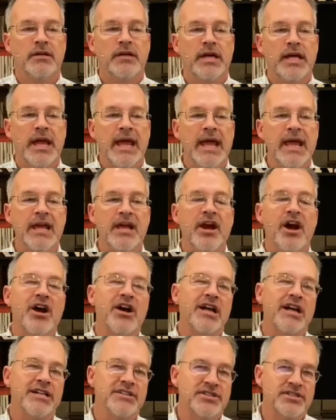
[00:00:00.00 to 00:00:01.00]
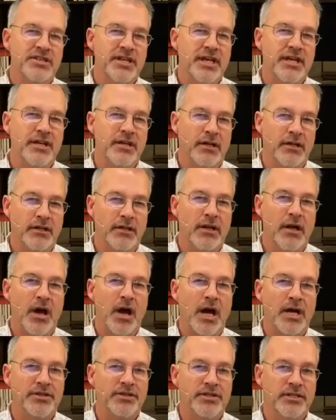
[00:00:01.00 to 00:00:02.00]
Hagar has said a
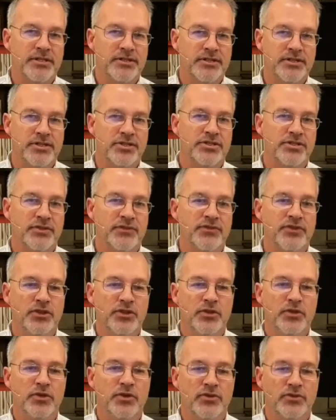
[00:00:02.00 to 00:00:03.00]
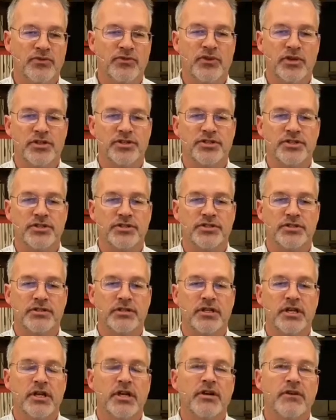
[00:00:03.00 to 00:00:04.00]
lot in just a few verses.
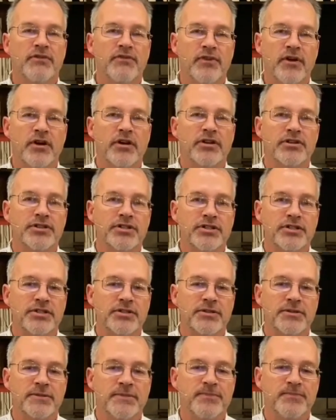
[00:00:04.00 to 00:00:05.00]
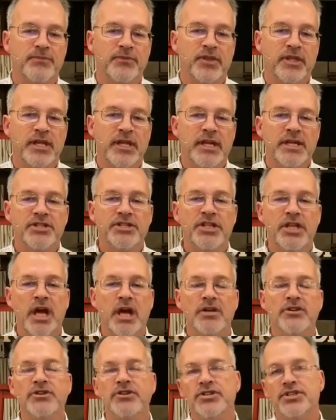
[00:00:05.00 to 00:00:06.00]
First, she
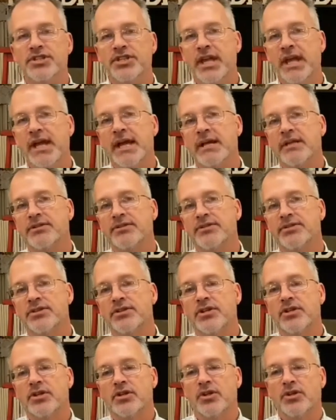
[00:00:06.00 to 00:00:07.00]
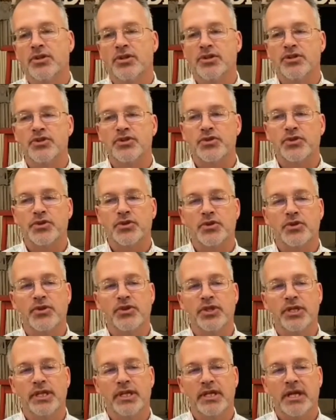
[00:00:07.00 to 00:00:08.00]
understands the truth
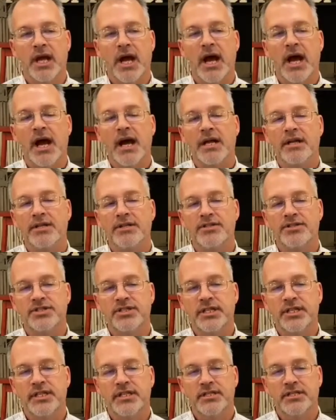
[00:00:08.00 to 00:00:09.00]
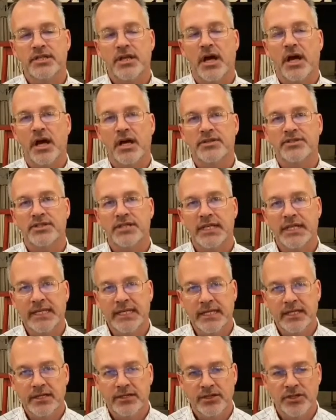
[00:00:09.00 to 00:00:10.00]
that God sees us.
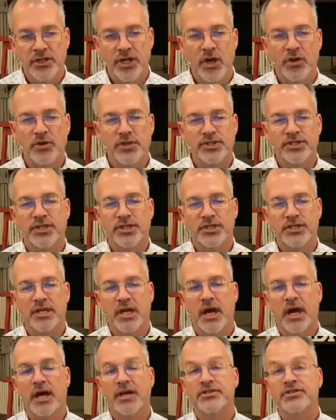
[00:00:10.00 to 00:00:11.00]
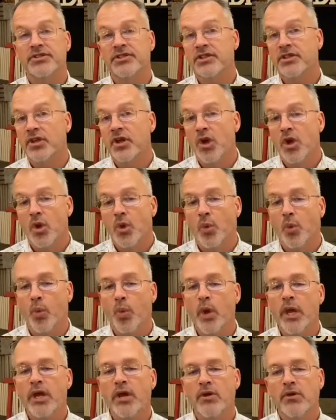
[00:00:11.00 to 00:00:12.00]
He notices us, that
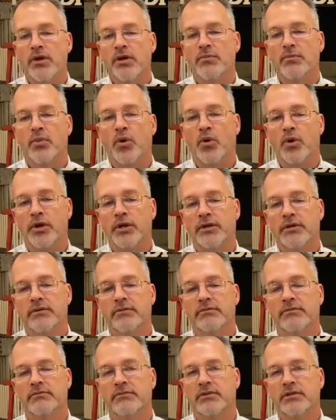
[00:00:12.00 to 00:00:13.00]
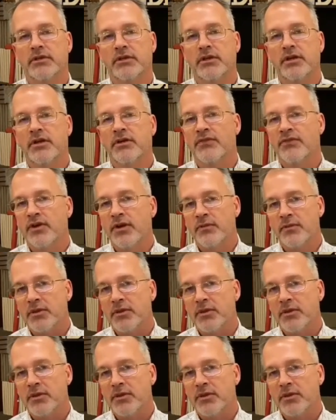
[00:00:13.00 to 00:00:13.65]
we are important. From the